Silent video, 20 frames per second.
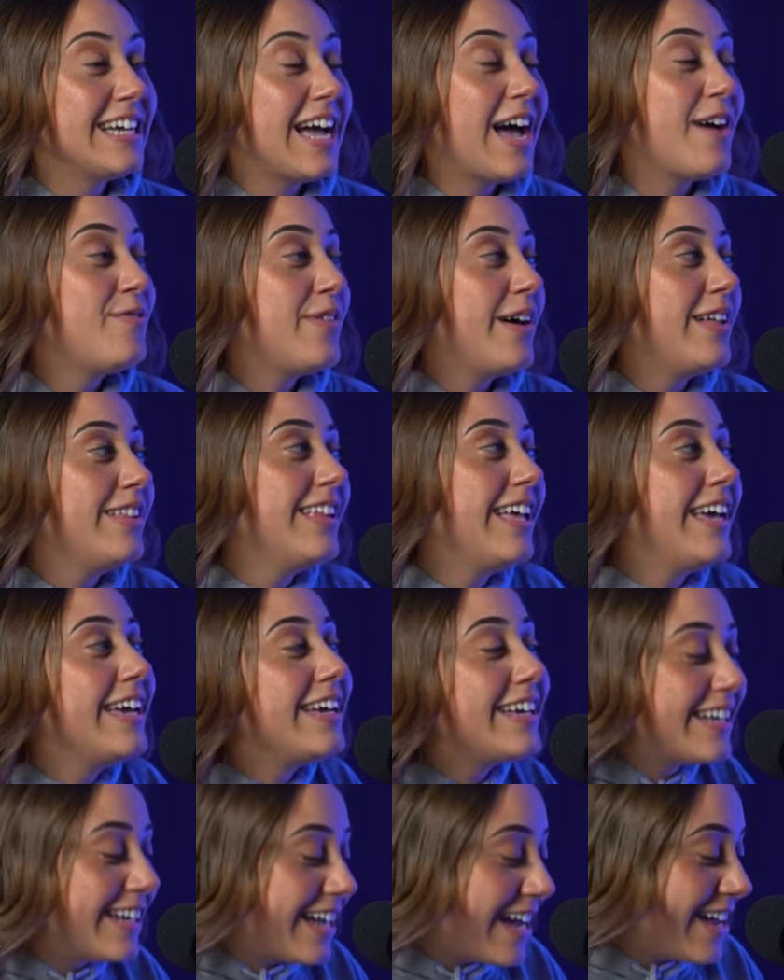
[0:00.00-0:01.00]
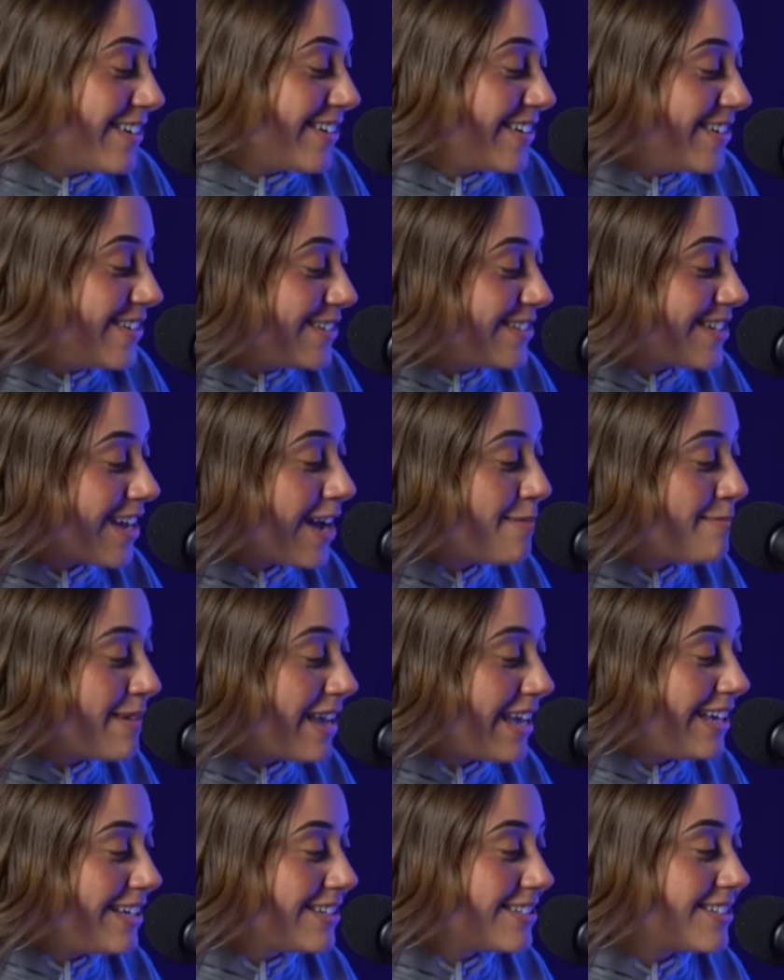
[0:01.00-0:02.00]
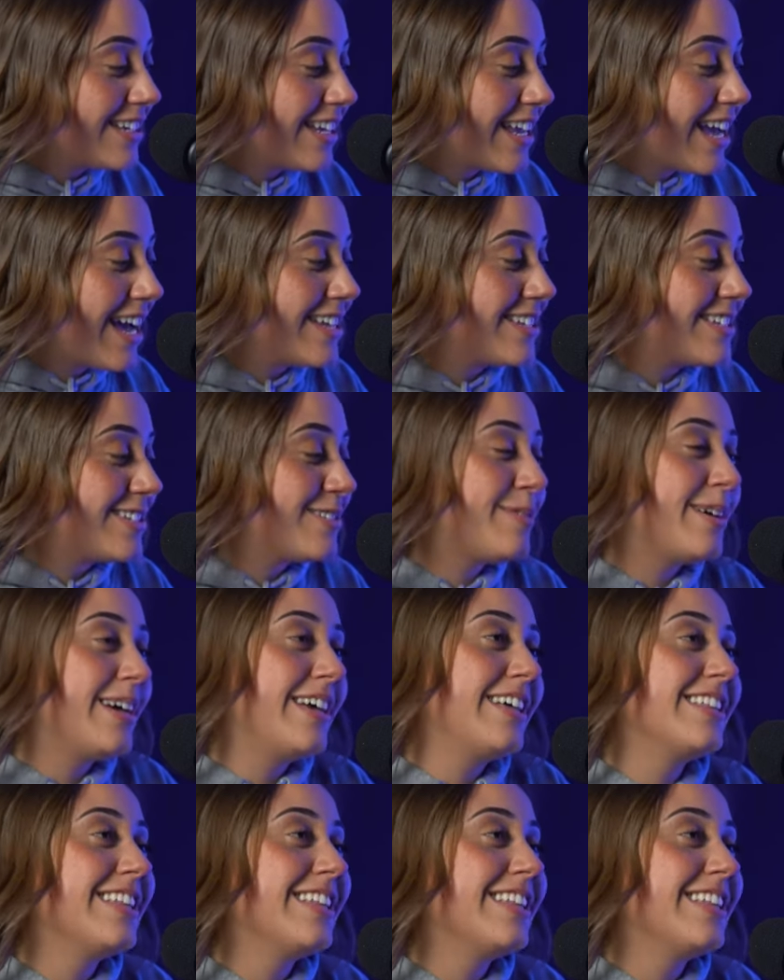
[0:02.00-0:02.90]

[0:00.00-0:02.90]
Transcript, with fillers: I felt like I don't know Tom Hanks in Castaway,